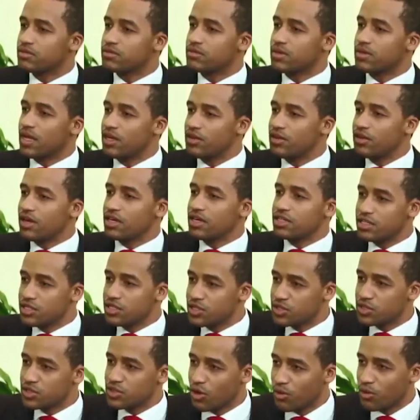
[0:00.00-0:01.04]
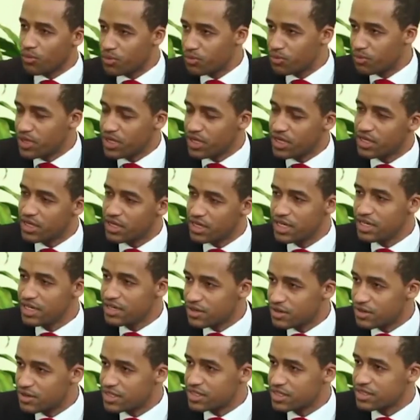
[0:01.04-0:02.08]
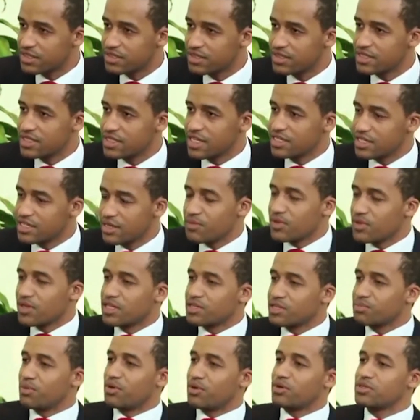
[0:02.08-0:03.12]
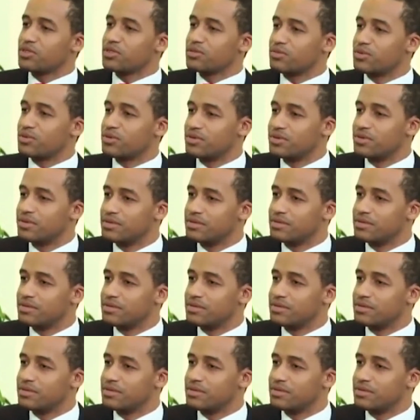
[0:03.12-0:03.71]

Can you actually stop being a leader? Is that something that's possible?